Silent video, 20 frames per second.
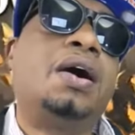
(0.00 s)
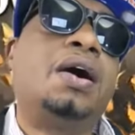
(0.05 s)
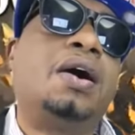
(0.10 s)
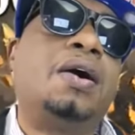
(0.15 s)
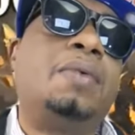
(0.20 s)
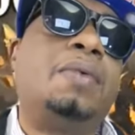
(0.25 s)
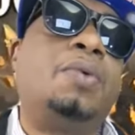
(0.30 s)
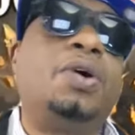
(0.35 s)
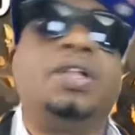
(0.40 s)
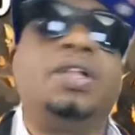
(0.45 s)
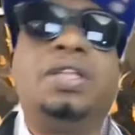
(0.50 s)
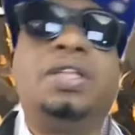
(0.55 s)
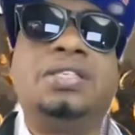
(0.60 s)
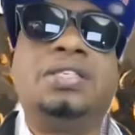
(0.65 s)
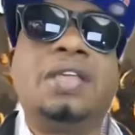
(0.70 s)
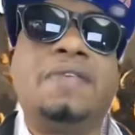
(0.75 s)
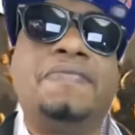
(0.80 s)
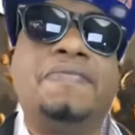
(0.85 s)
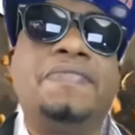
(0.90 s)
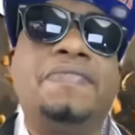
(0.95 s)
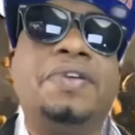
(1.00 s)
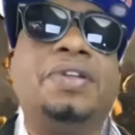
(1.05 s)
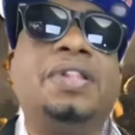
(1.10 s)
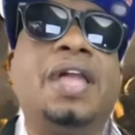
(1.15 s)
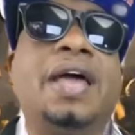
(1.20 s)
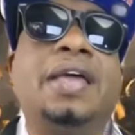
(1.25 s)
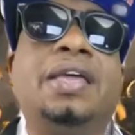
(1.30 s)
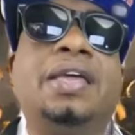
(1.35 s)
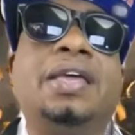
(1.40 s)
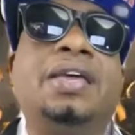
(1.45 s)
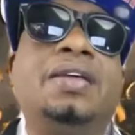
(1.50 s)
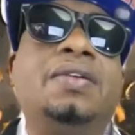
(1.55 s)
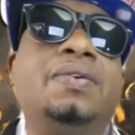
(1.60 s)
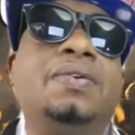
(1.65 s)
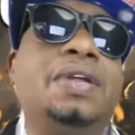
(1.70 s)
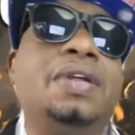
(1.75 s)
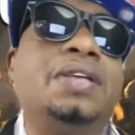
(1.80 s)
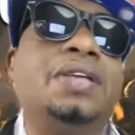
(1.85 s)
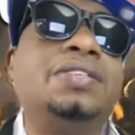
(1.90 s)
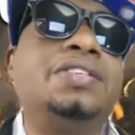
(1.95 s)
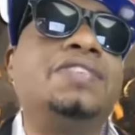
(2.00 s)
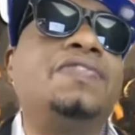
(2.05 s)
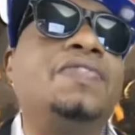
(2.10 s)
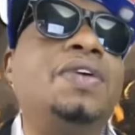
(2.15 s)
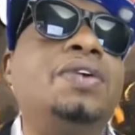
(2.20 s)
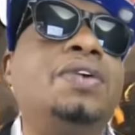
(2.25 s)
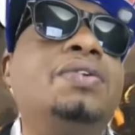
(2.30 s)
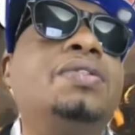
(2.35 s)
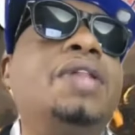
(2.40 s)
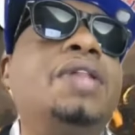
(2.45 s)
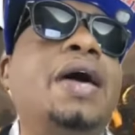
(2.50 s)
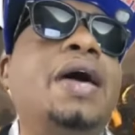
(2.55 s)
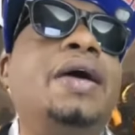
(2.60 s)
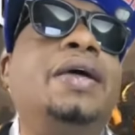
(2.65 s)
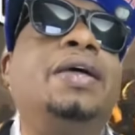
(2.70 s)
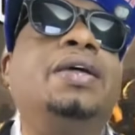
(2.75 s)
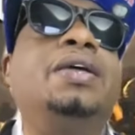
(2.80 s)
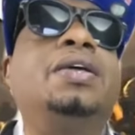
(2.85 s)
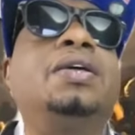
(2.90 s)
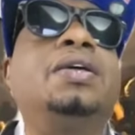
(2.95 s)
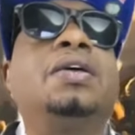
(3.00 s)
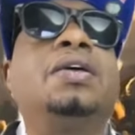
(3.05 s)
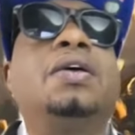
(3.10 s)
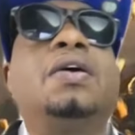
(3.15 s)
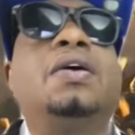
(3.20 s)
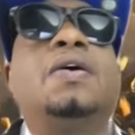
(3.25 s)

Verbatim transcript: um, or at least they feel like it, or they just feel like,